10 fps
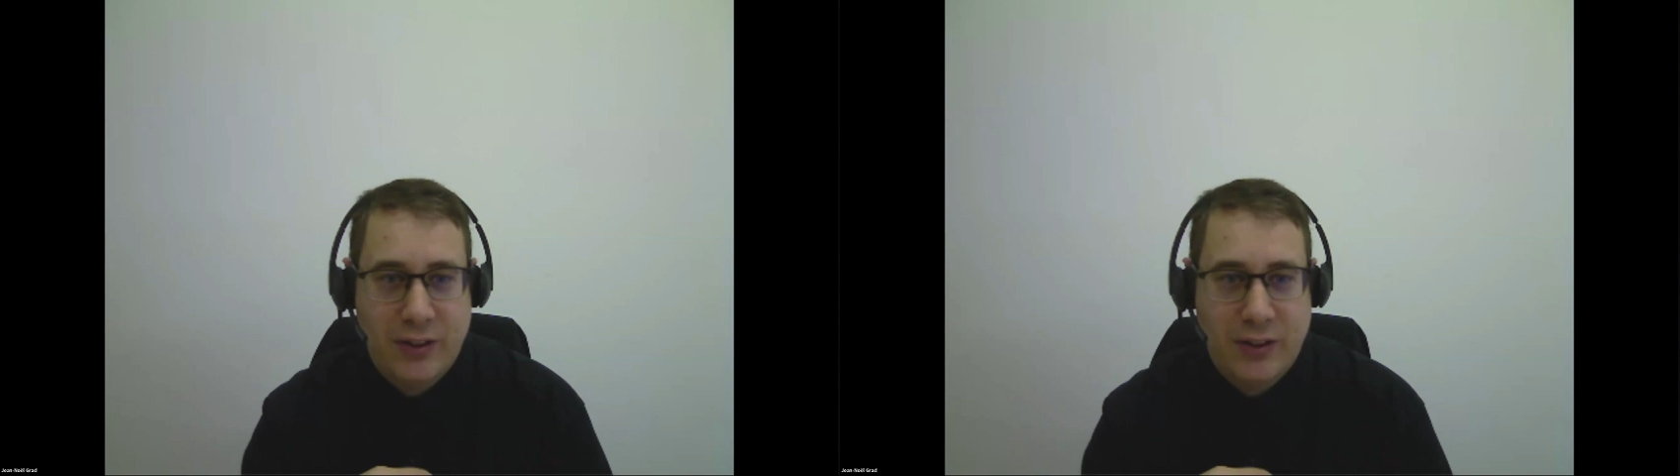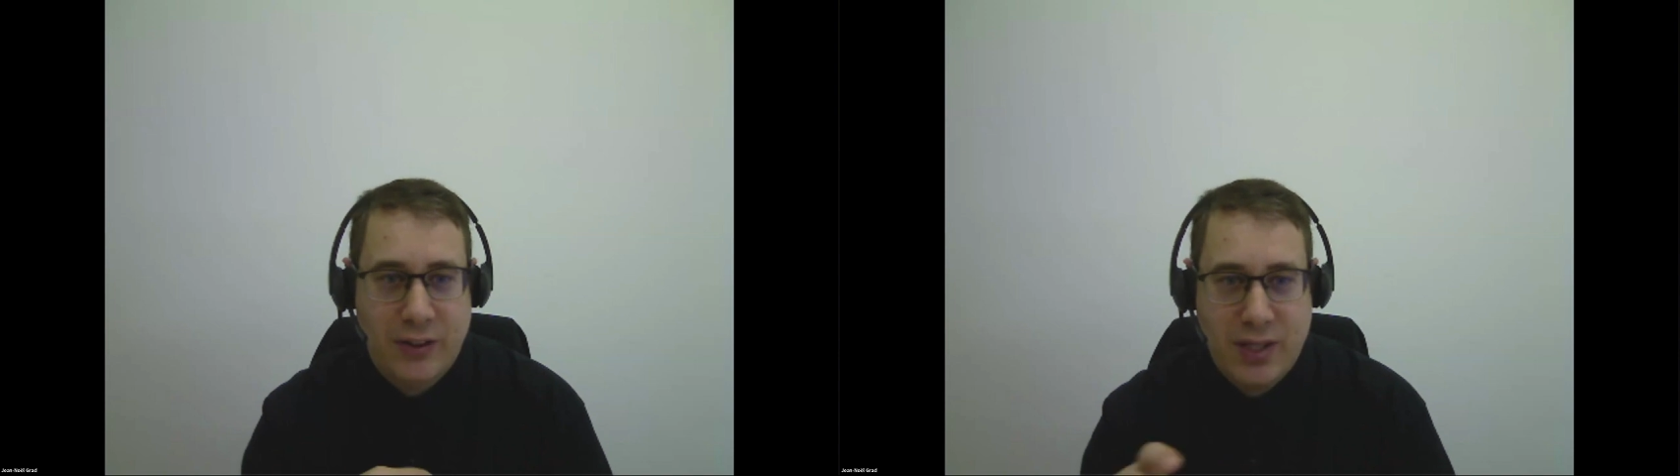
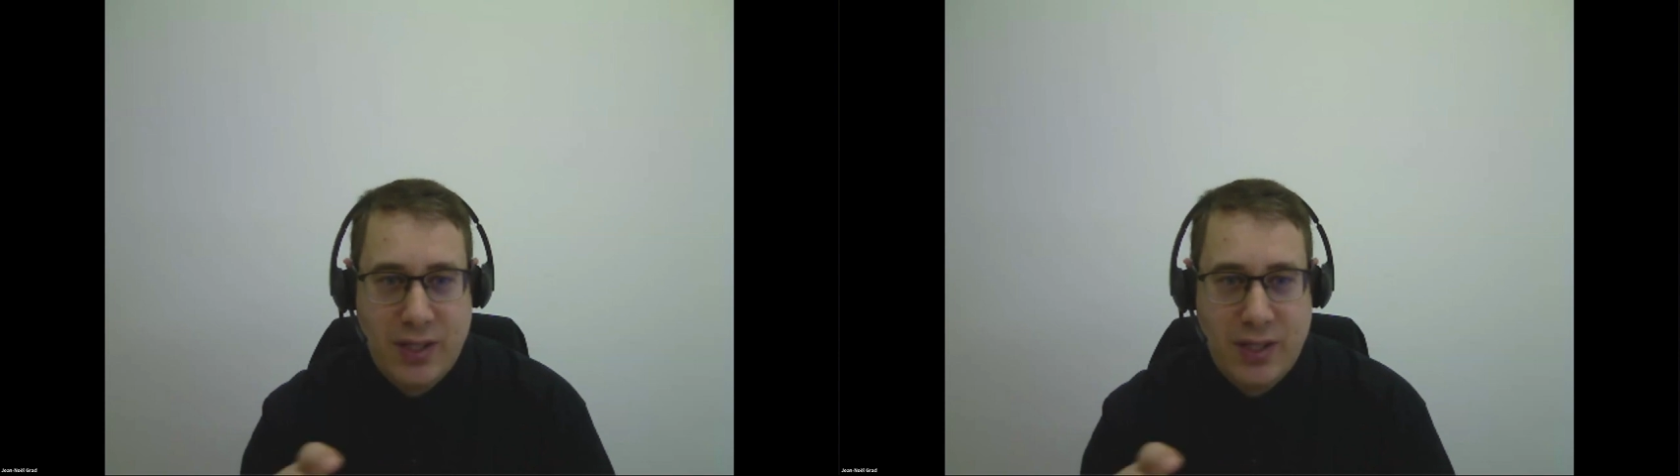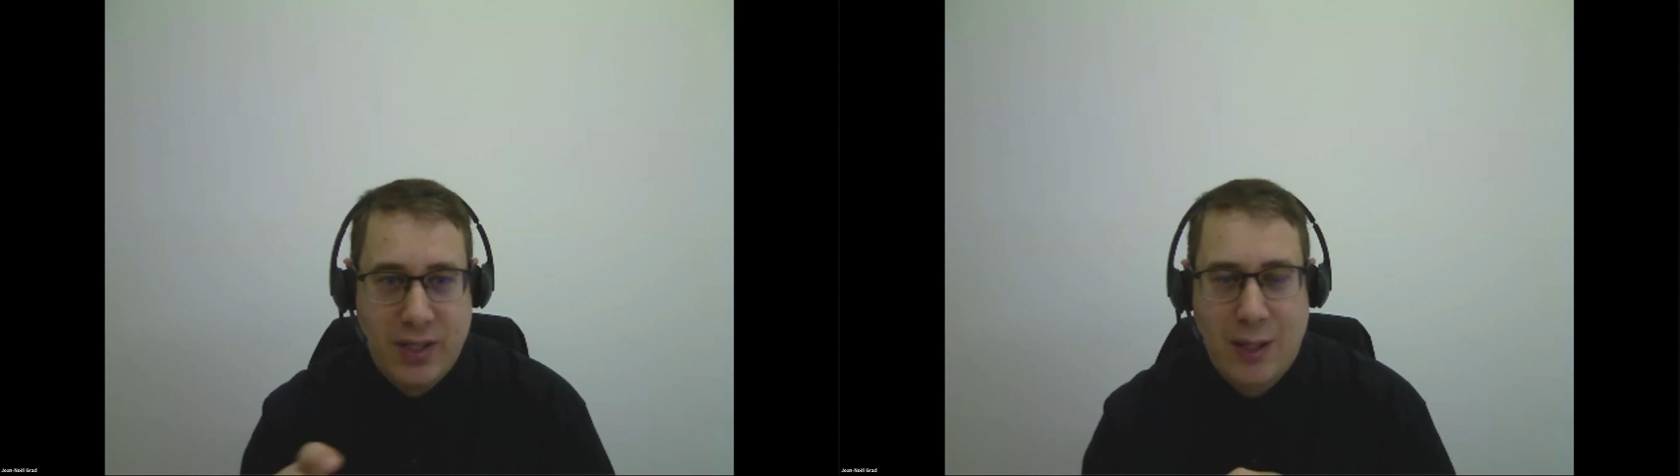
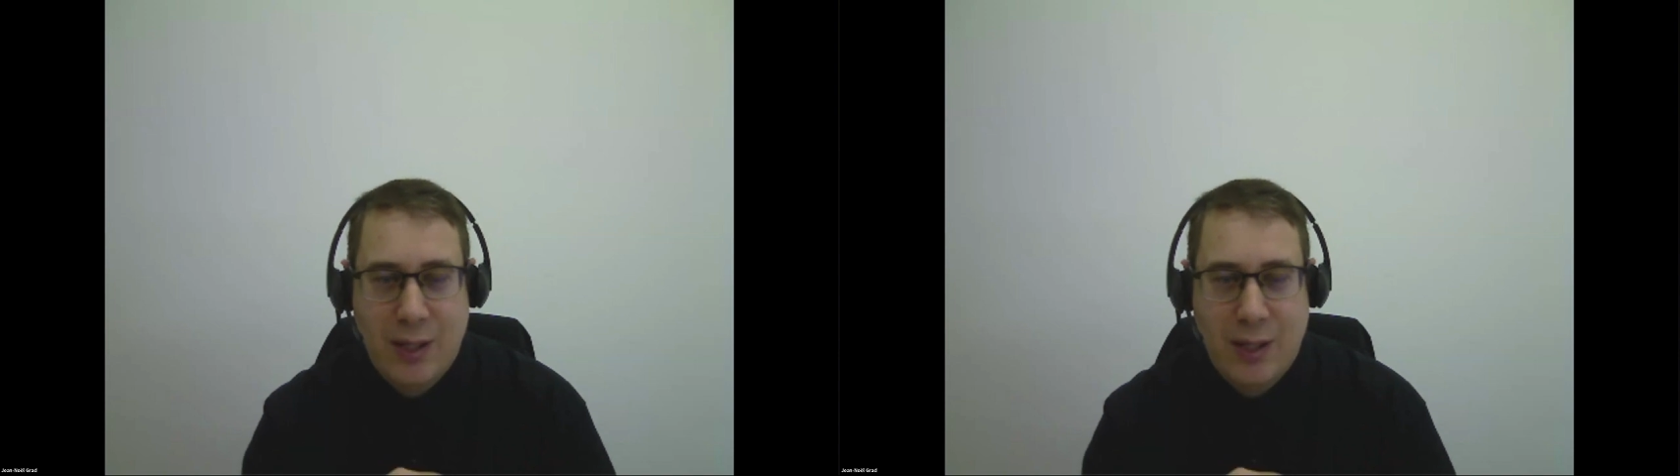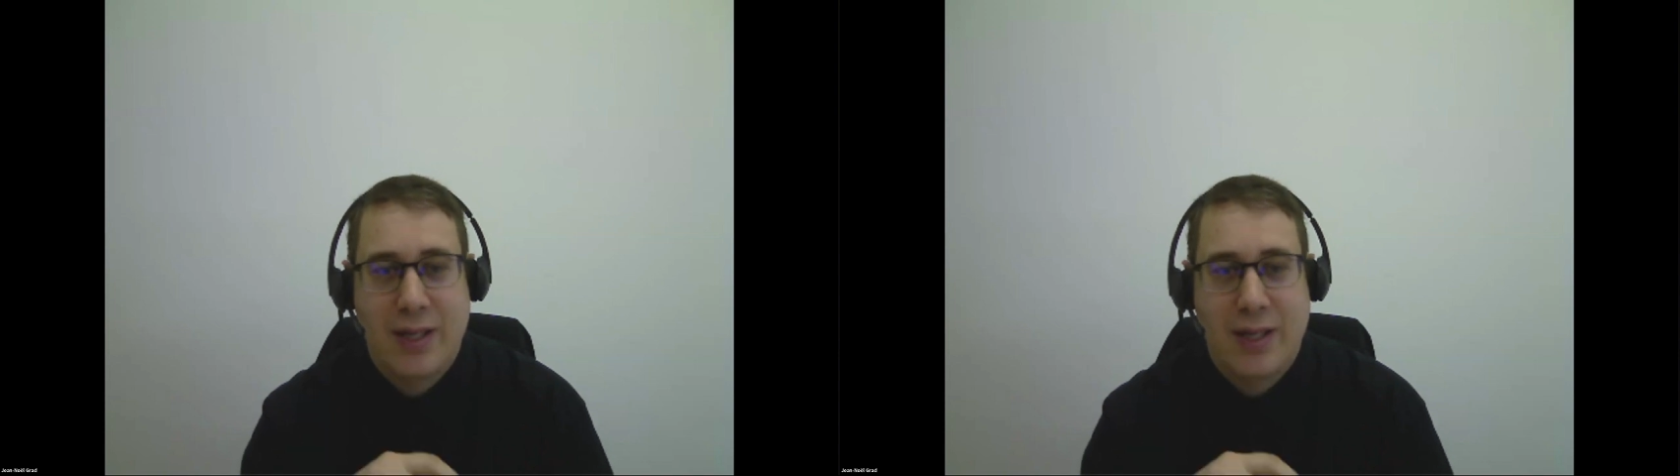vectorization data
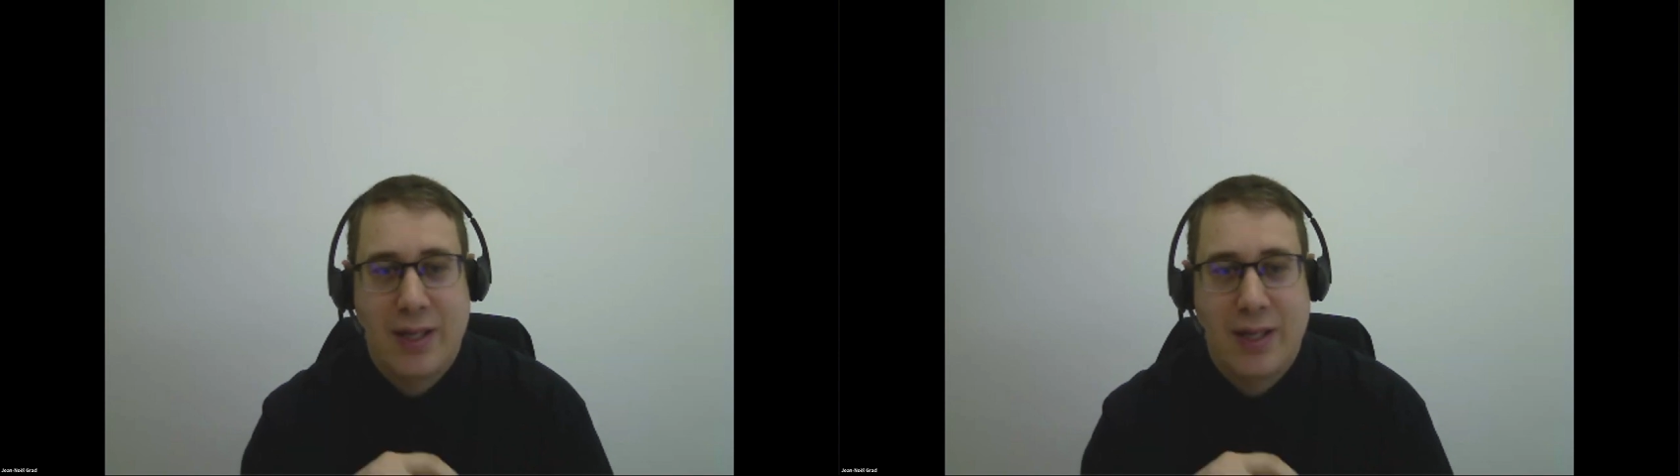types